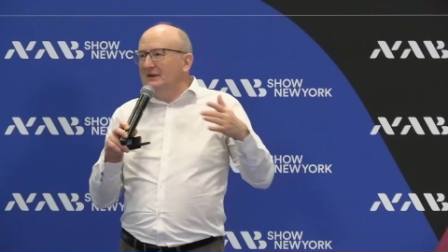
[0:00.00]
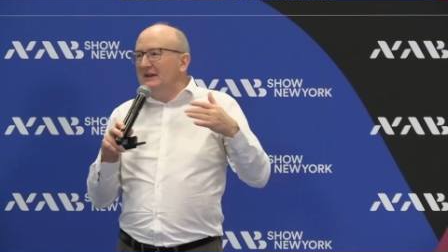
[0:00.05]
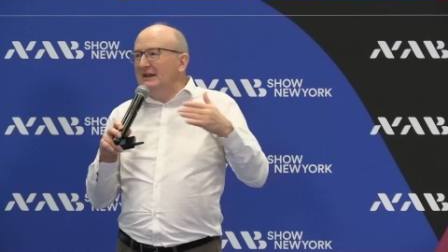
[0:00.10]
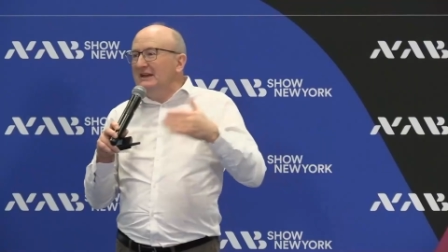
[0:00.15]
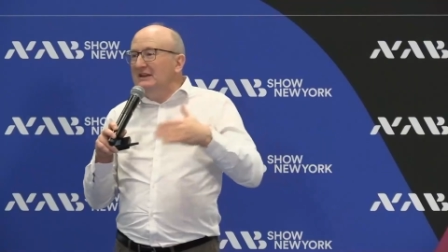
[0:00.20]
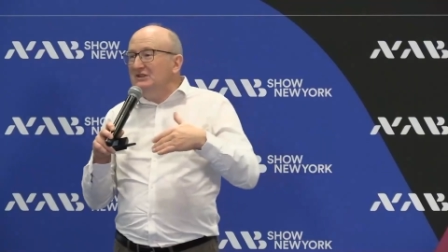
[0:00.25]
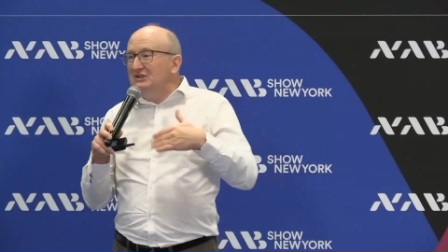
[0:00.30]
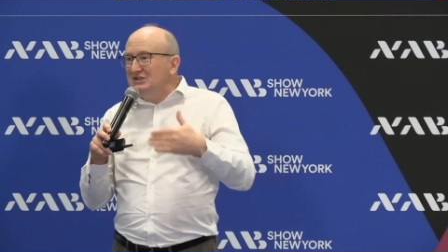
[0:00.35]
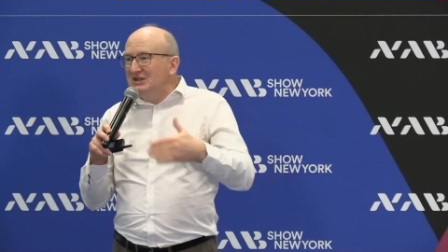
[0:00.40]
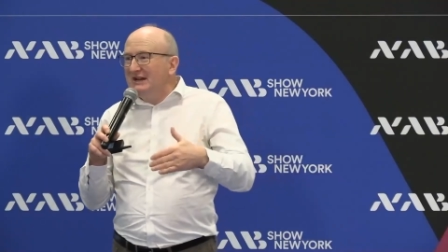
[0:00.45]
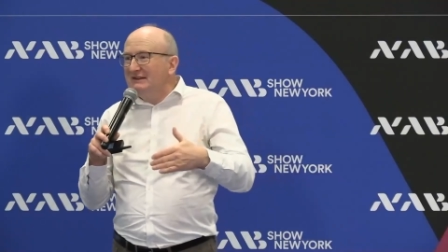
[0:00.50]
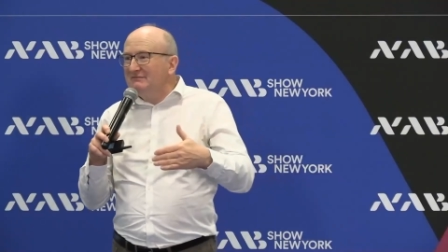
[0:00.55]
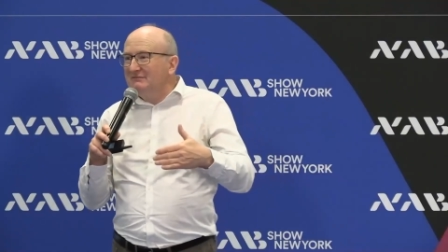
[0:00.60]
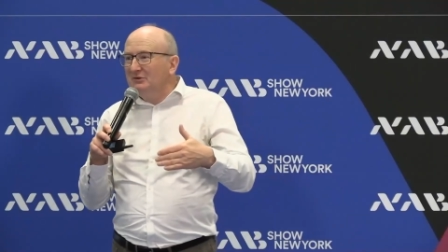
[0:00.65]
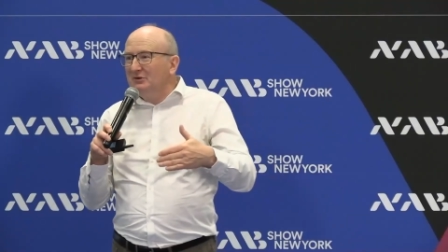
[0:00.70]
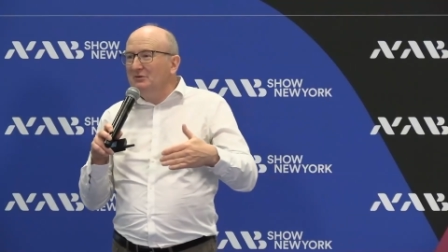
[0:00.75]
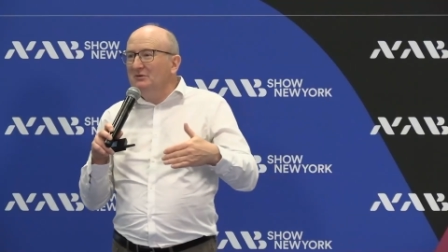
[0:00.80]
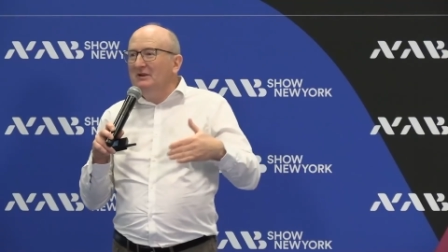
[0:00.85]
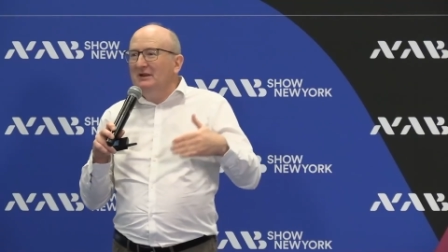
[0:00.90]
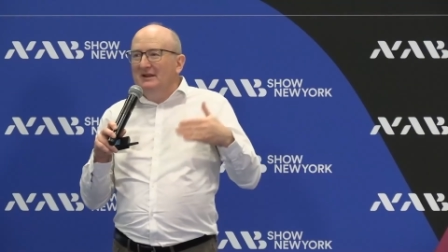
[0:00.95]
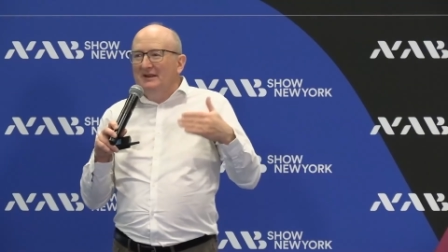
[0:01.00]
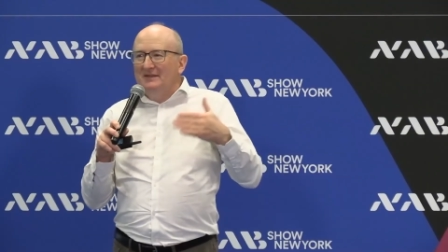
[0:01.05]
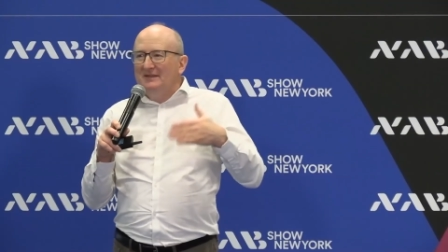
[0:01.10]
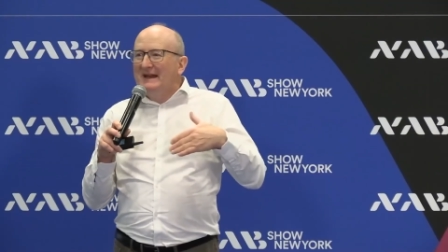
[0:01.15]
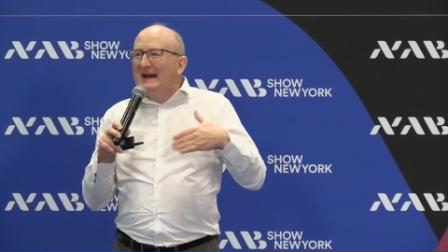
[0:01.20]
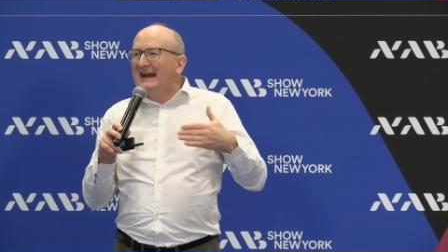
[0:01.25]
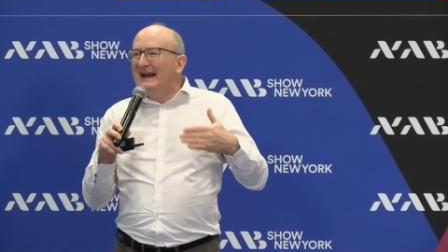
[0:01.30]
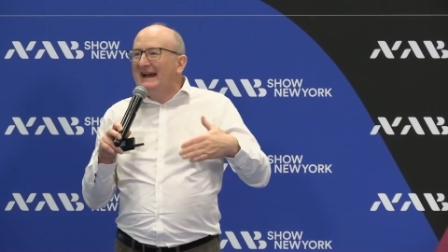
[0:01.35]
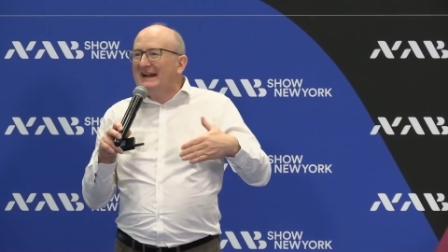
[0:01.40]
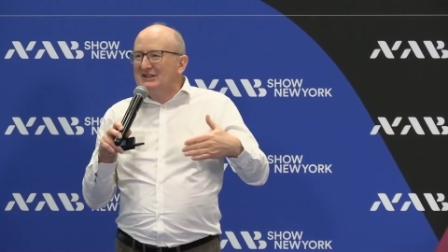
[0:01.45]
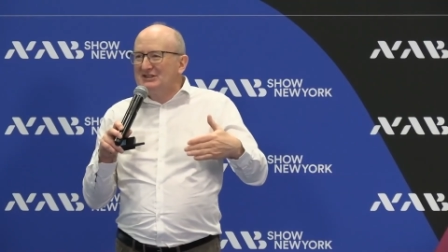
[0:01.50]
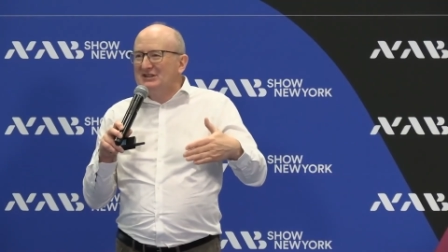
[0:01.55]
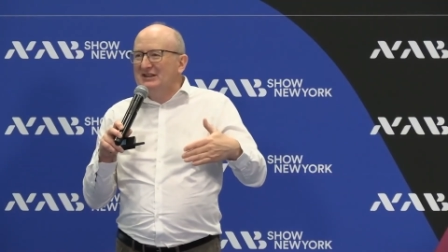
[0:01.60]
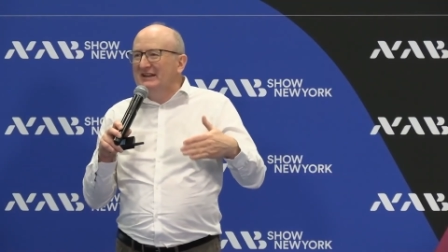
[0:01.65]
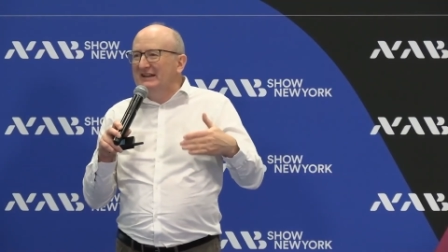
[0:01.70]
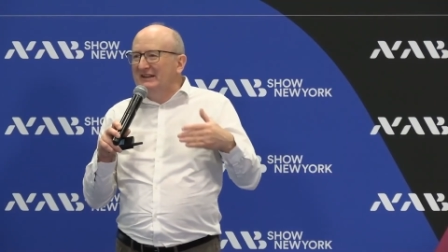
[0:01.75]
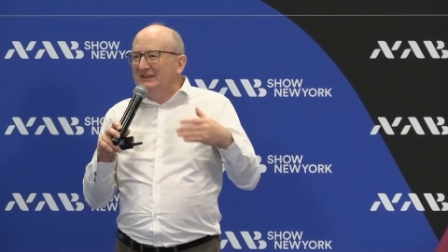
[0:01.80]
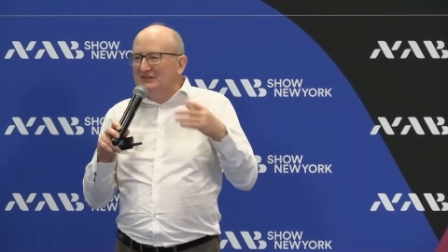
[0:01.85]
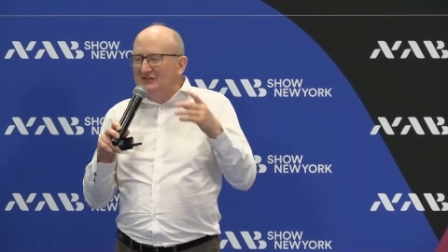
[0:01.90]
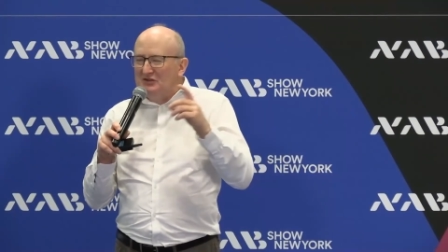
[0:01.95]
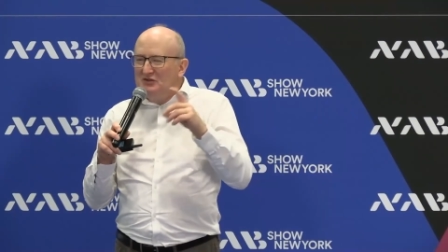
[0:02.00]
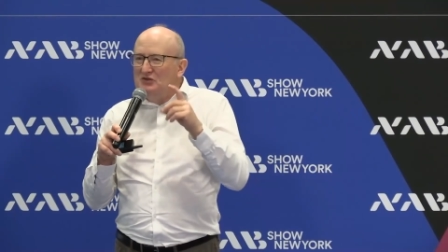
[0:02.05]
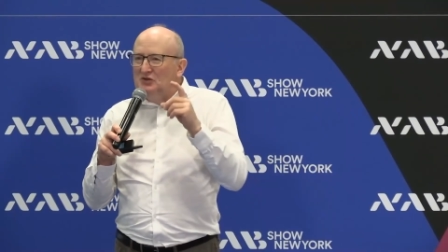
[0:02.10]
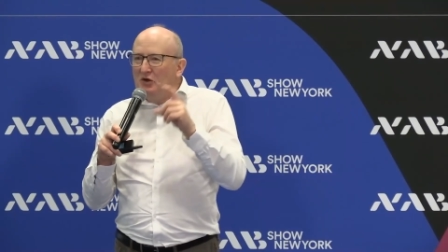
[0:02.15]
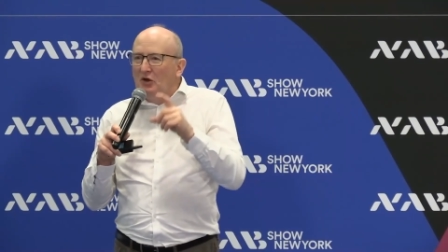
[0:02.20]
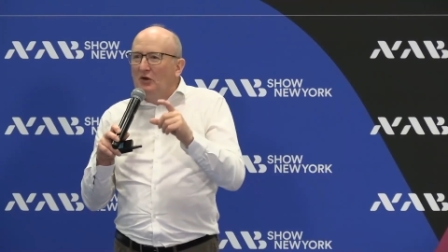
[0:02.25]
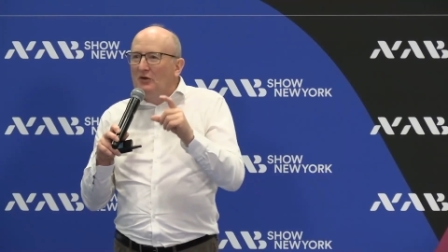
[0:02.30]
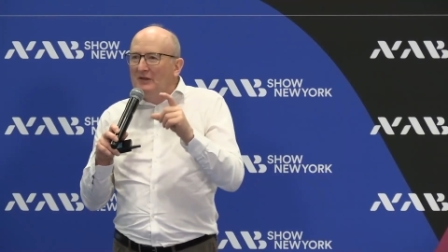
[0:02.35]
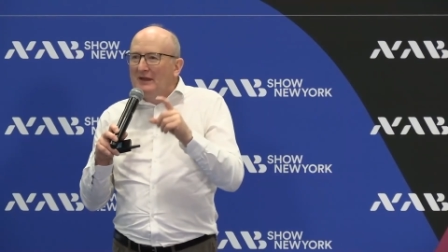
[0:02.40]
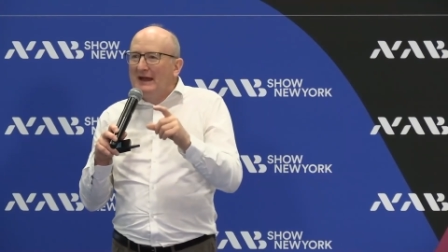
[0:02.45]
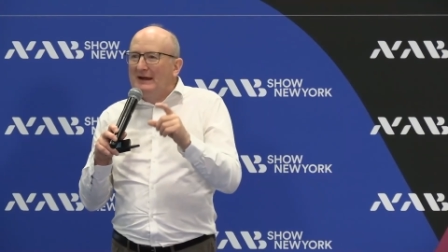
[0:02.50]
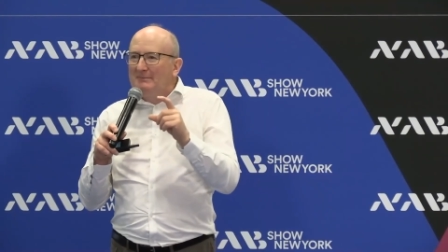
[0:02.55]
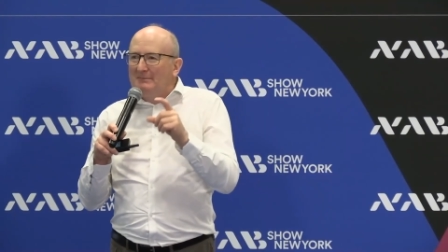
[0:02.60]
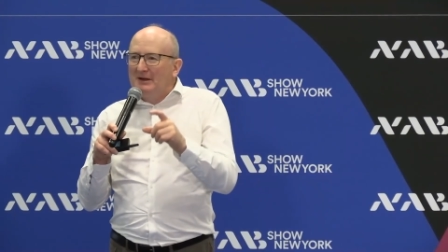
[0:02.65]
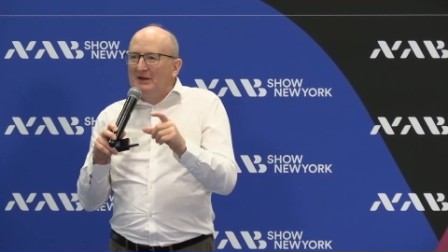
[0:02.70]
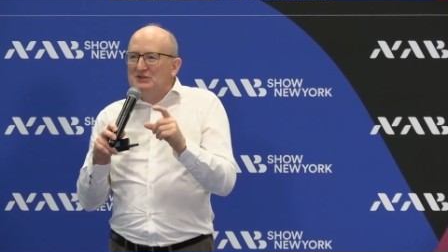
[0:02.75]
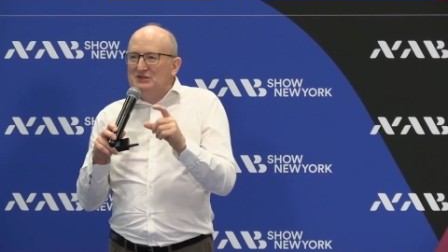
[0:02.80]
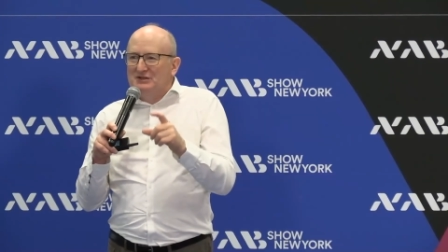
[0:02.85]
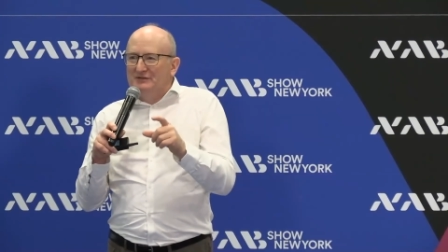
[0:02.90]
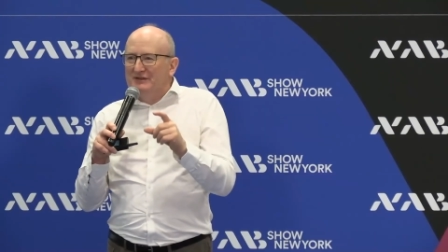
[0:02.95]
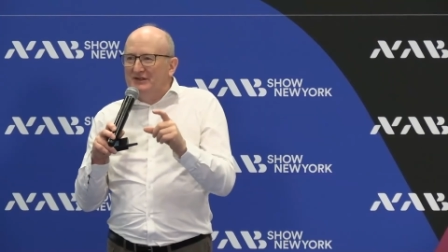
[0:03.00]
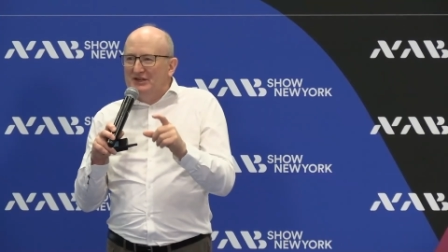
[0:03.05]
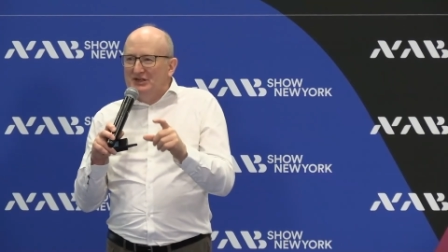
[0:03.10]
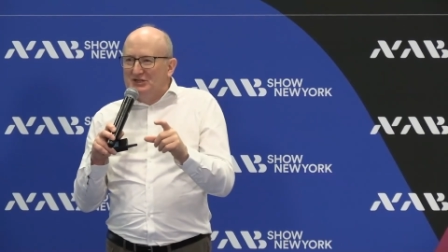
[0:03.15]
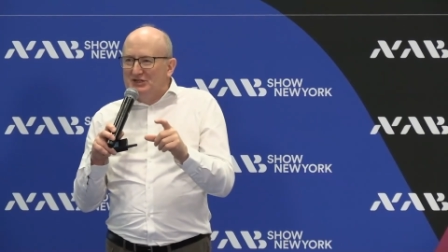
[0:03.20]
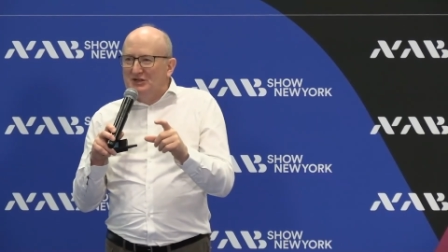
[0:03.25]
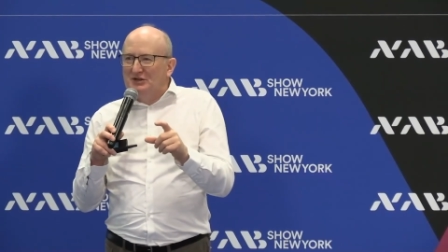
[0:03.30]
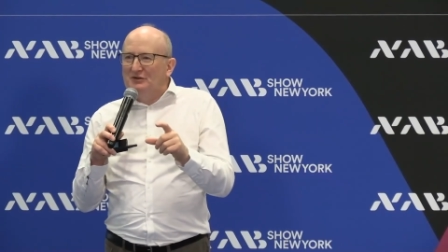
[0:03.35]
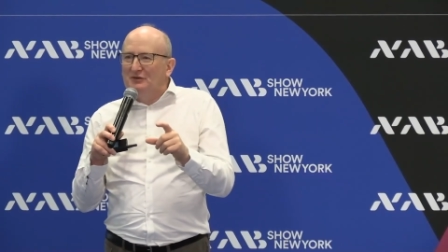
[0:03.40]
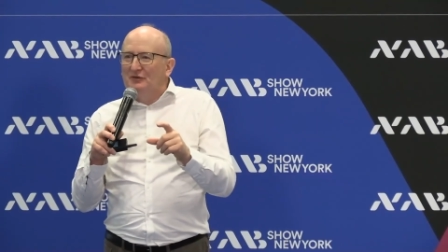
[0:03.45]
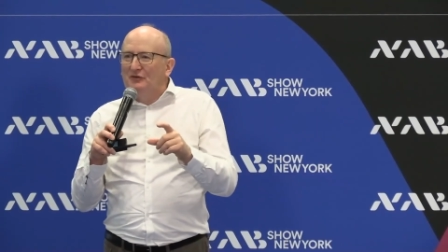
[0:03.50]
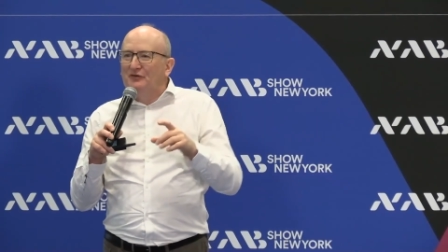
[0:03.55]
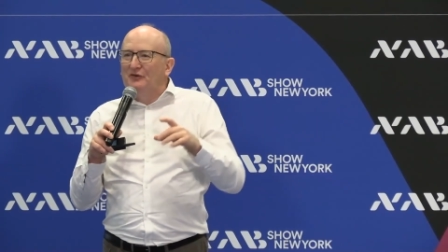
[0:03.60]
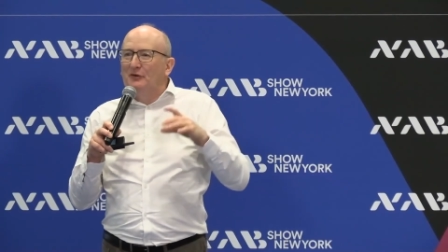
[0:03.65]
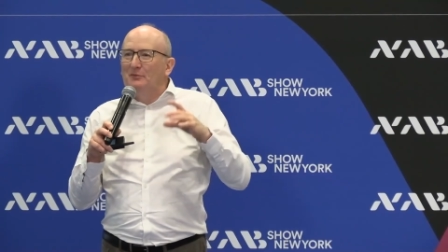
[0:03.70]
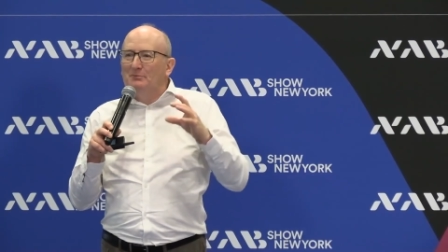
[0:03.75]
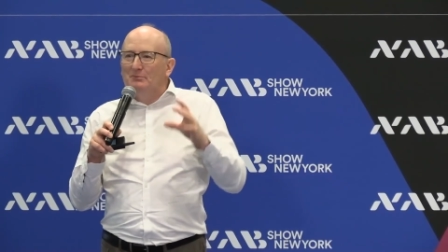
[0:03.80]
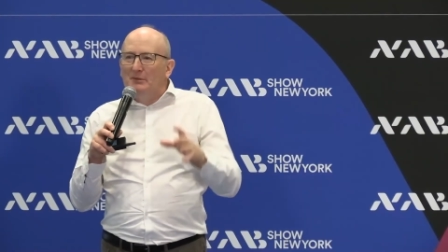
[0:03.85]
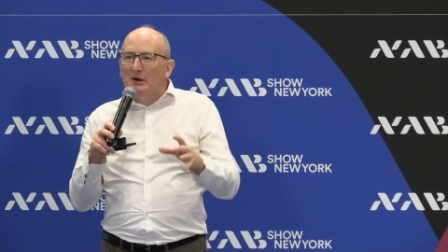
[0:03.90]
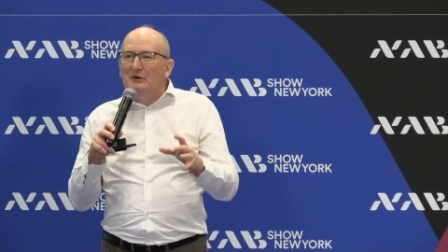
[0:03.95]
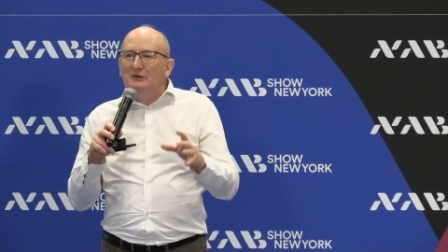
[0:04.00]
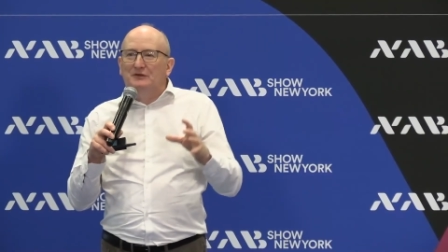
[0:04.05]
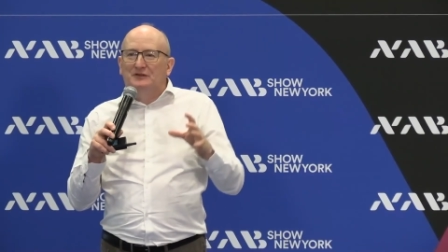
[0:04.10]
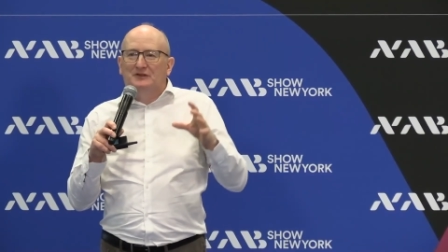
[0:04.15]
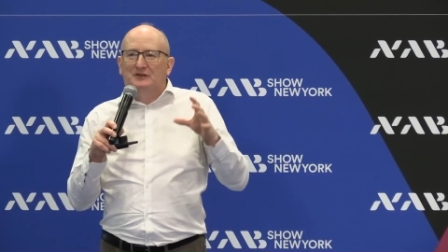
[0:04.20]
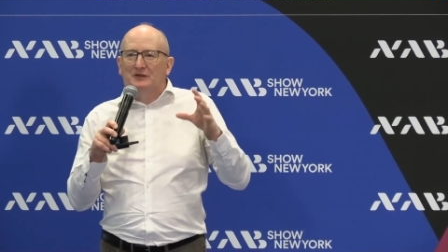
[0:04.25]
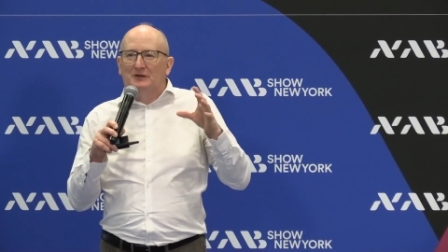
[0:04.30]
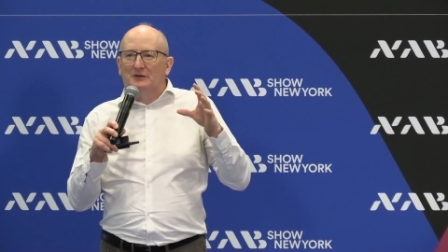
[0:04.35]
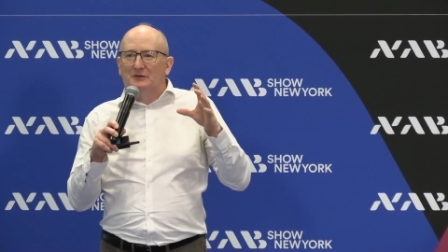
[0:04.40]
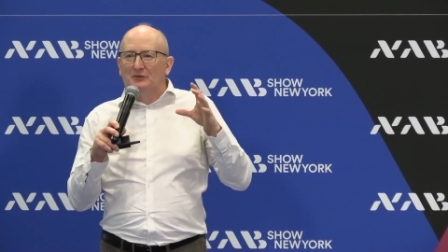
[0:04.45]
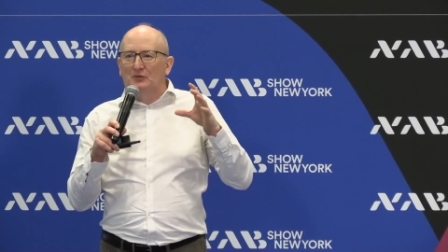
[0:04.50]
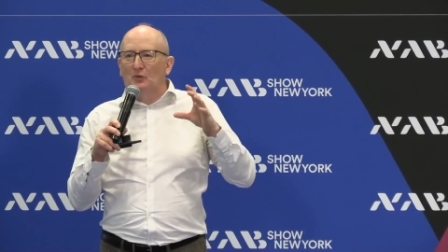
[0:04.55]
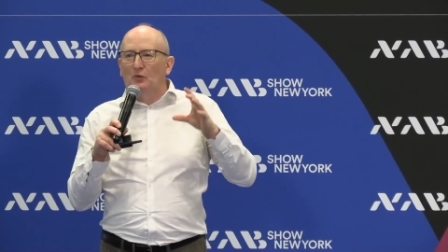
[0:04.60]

In general, that actually is not that much of an issue for most